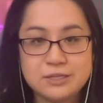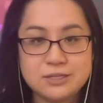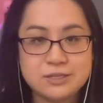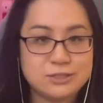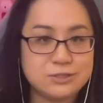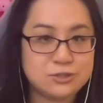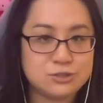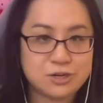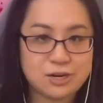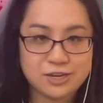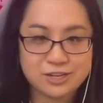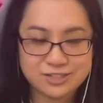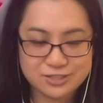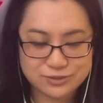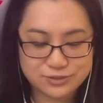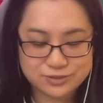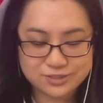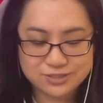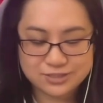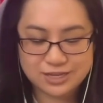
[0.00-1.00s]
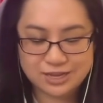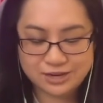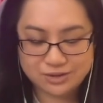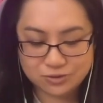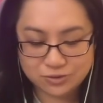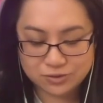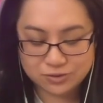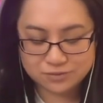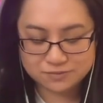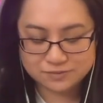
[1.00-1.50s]
a triangle at
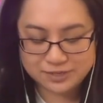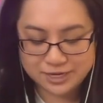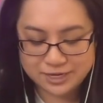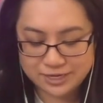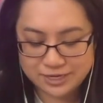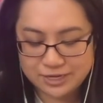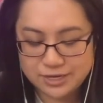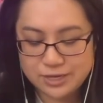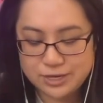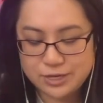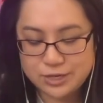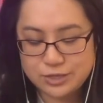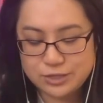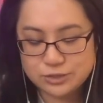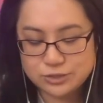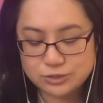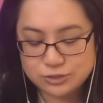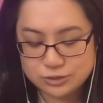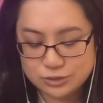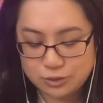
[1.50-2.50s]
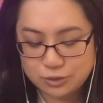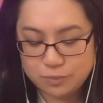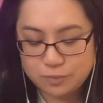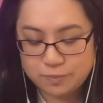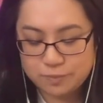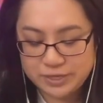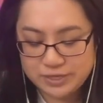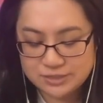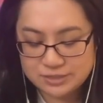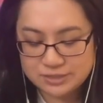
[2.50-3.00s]
all, right? So
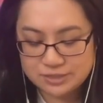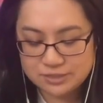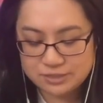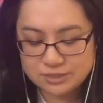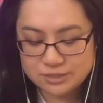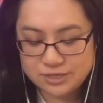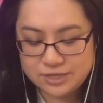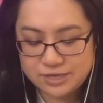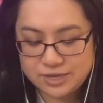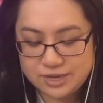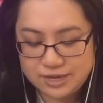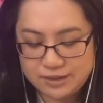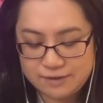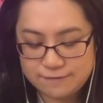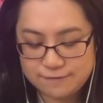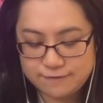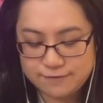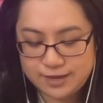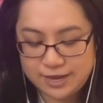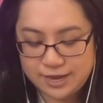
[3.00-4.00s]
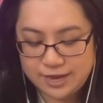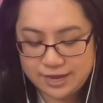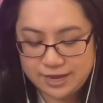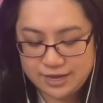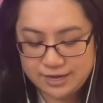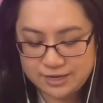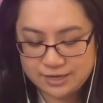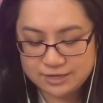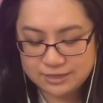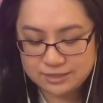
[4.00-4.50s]
basically, if
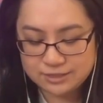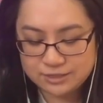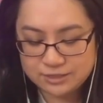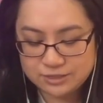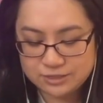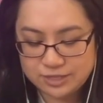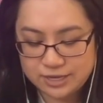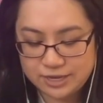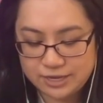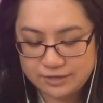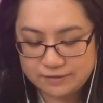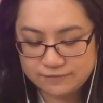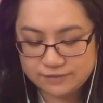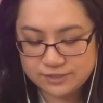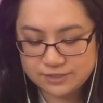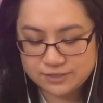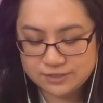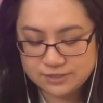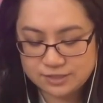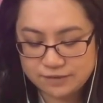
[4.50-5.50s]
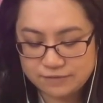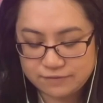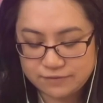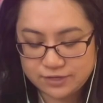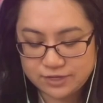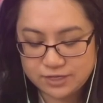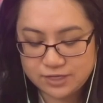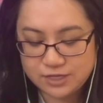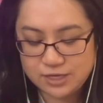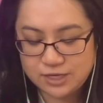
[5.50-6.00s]
if this 7
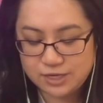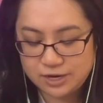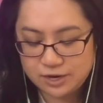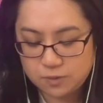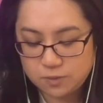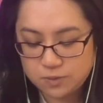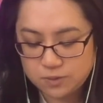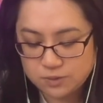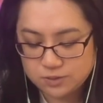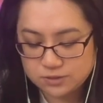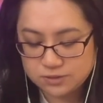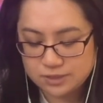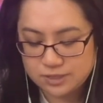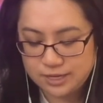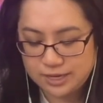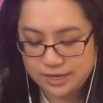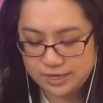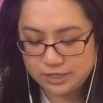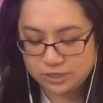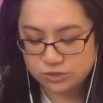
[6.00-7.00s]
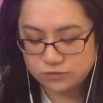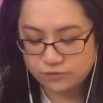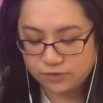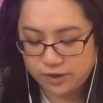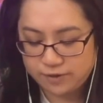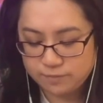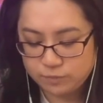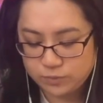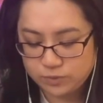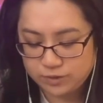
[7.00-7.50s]
equals h
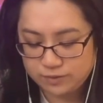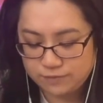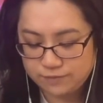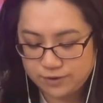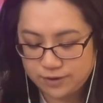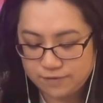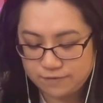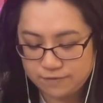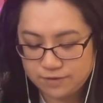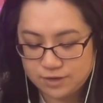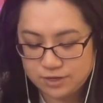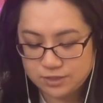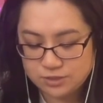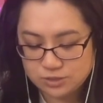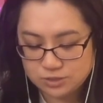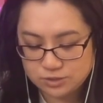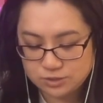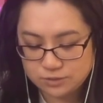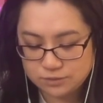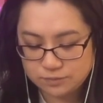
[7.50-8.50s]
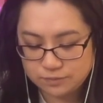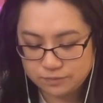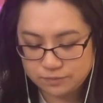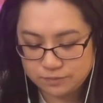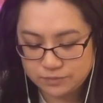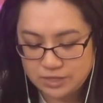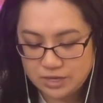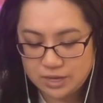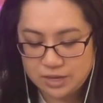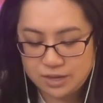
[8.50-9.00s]
5.592,
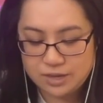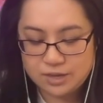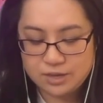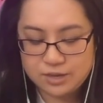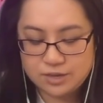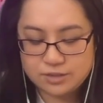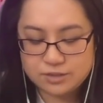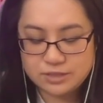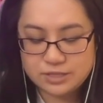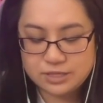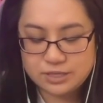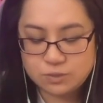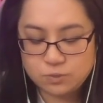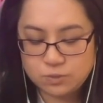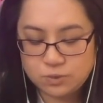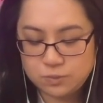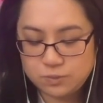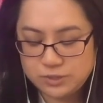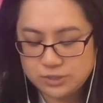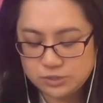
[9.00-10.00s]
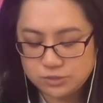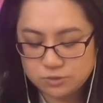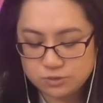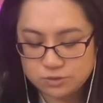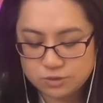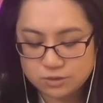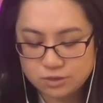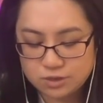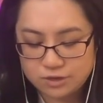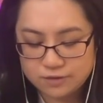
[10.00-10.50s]
then when we do
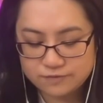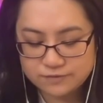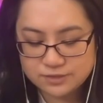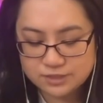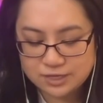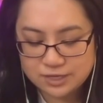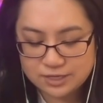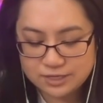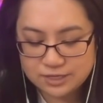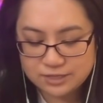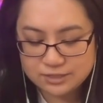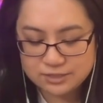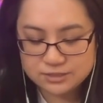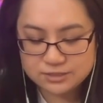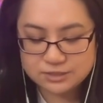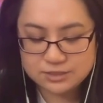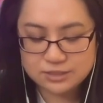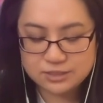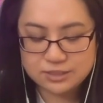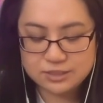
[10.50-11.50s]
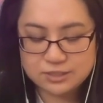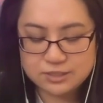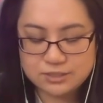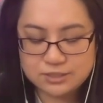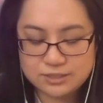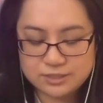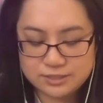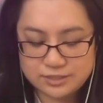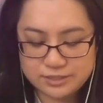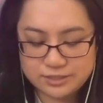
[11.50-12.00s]
the law of sines,
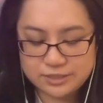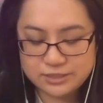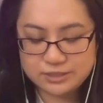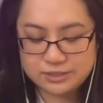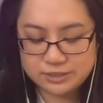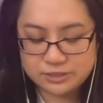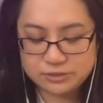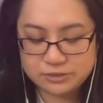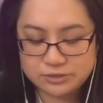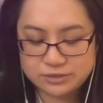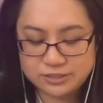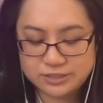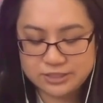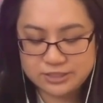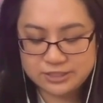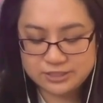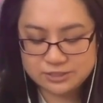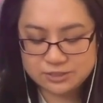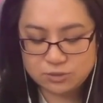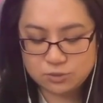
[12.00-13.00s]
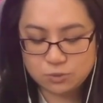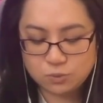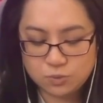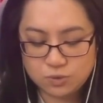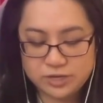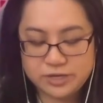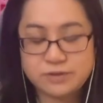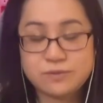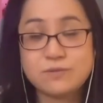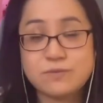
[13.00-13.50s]
it literally is the
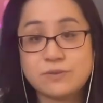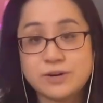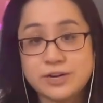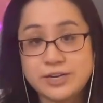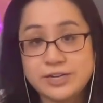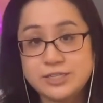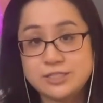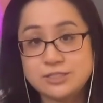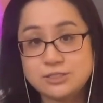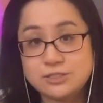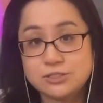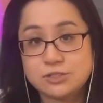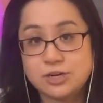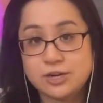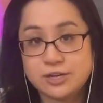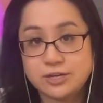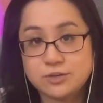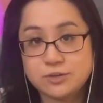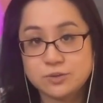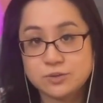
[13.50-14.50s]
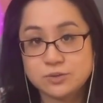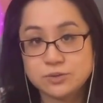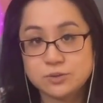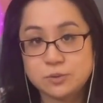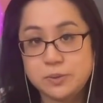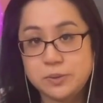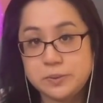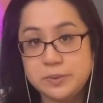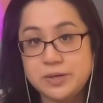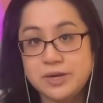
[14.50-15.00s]
one right triangle. So
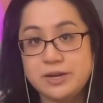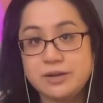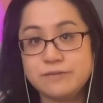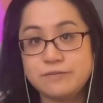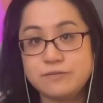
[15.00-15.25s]
we would have